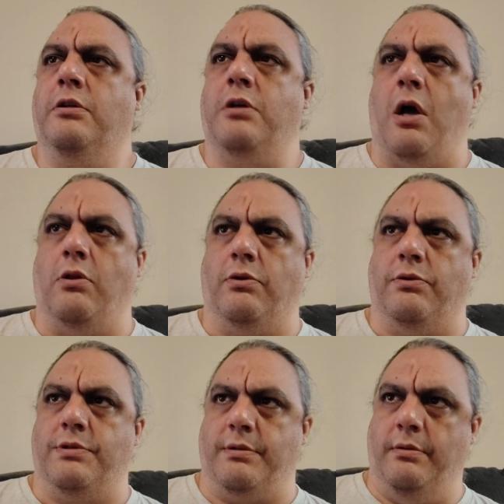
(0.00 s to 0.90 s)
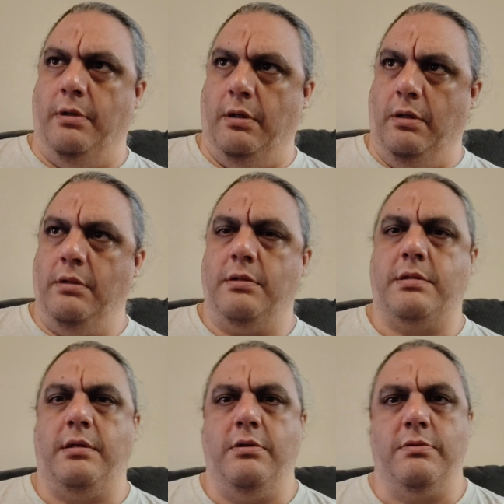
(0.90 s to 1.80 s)
Colors.
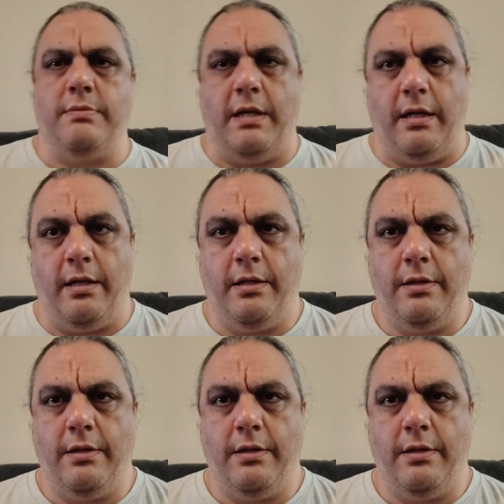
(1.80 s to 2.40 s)
Excuse me.